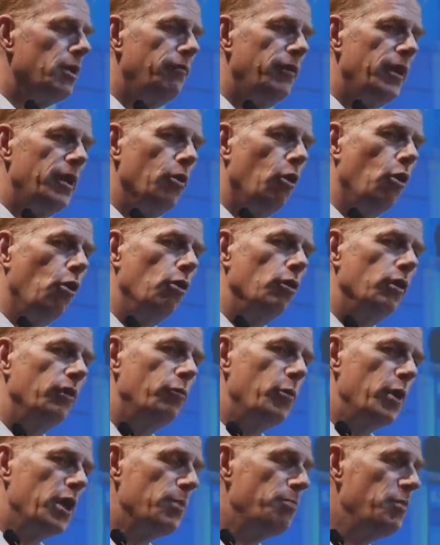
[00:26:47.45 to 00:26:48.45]
They fed it all
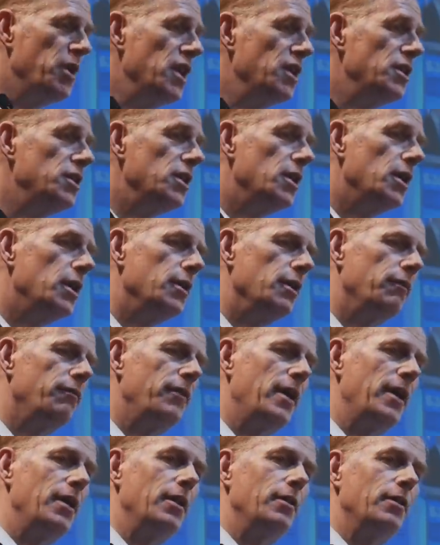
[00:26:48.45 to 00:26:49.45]
of Wikipedia. They
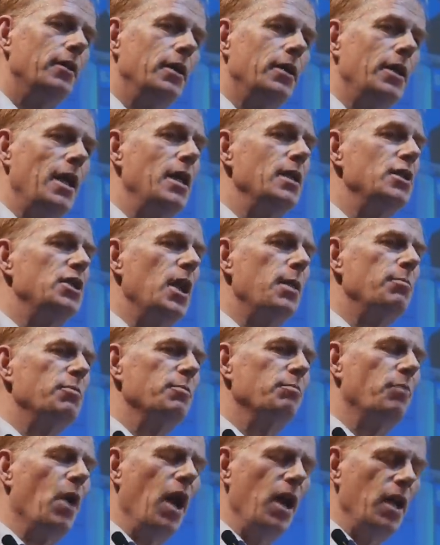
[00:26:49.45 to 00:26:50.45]
fed it the King
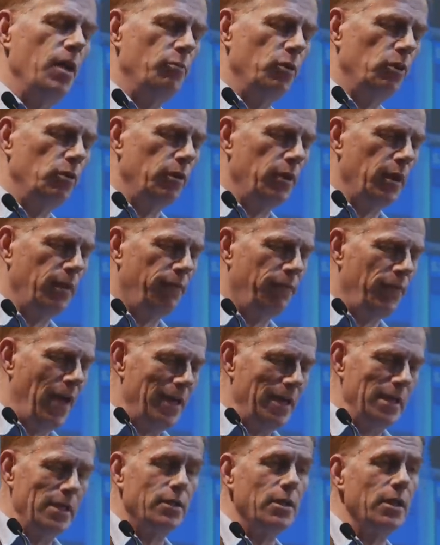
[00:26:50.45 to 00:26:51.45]
James Bible. They
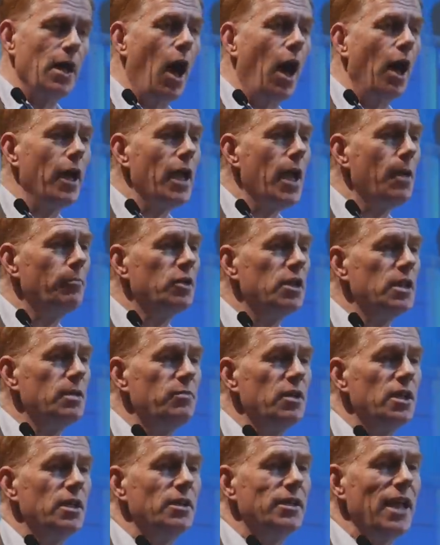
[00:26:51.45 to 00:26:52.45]
fed it the I M
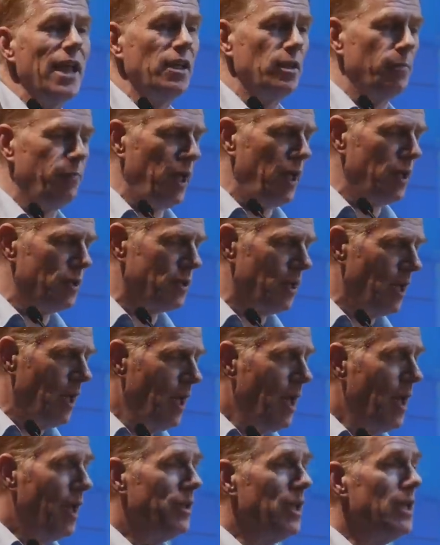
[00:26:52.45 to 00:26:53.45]
D B database.
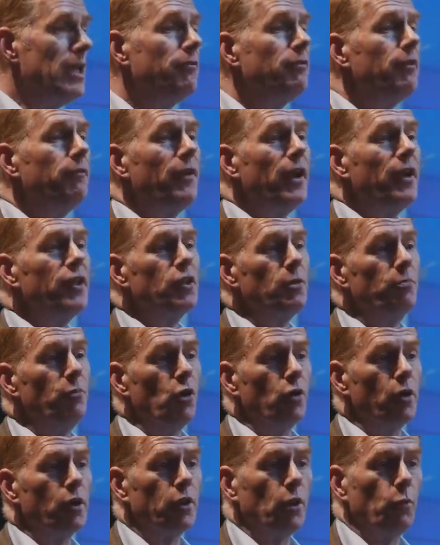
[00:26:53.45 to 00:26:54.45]
They even fed it a
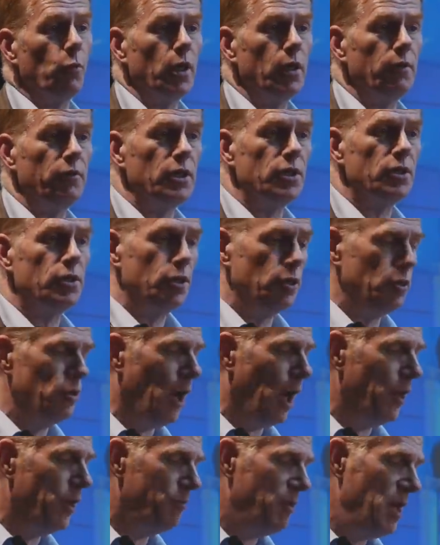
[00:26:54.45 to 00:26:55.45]
book that one of these
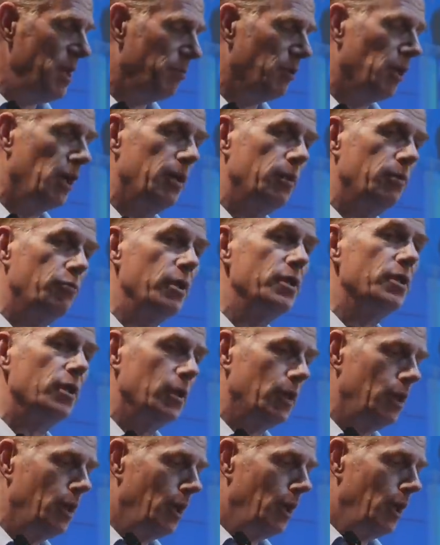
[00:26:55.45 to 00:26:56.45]
two other people had
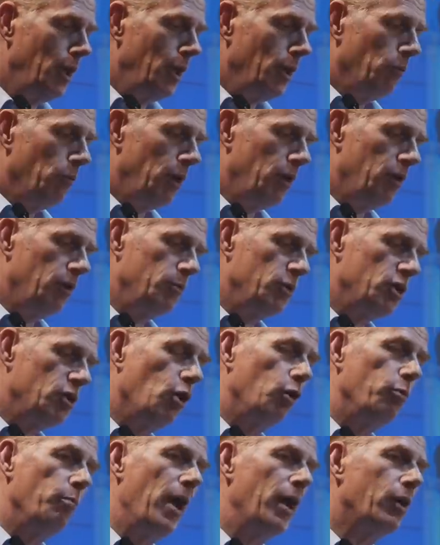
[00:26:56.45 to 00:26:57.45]
written. One of them is
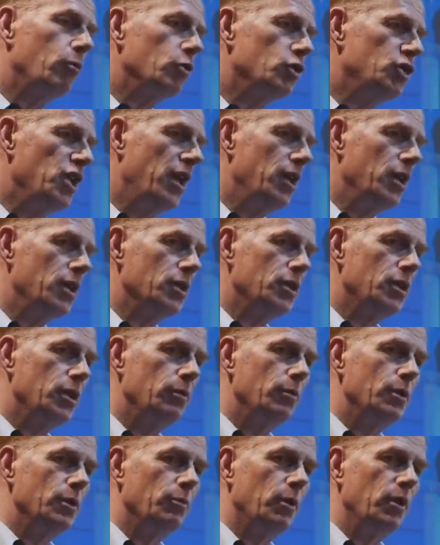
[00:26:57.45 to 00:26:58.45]
called Michael Jennings,
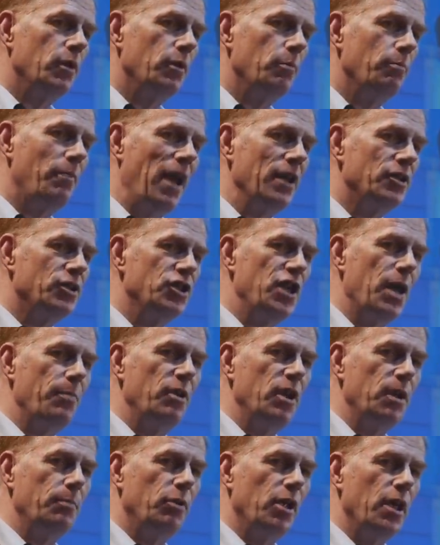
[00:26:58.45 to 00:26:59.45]
who was one of the best
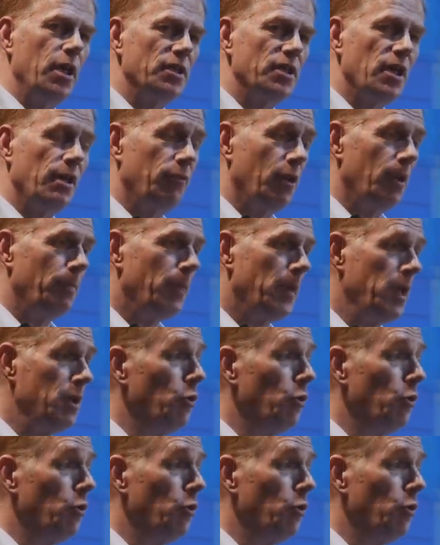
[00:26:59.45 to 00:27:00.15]
Jeopardy players ever.